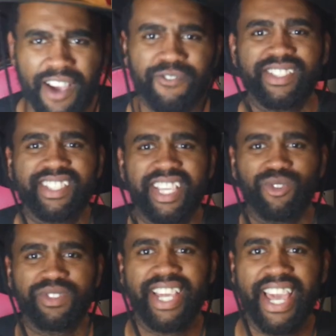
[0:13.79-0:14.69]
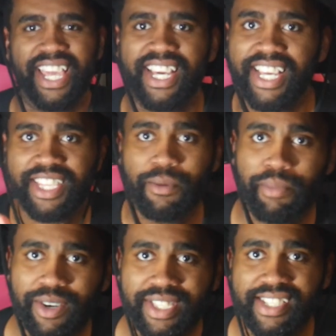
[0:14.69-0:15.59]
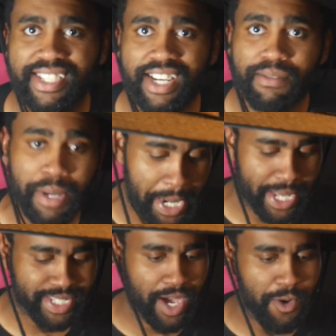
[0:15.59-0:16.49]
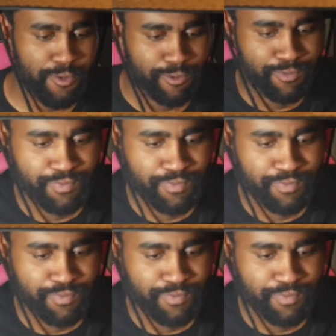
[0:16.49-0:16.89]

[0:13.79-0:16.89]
every single day. Hit the bell, hit the sub. Let's go.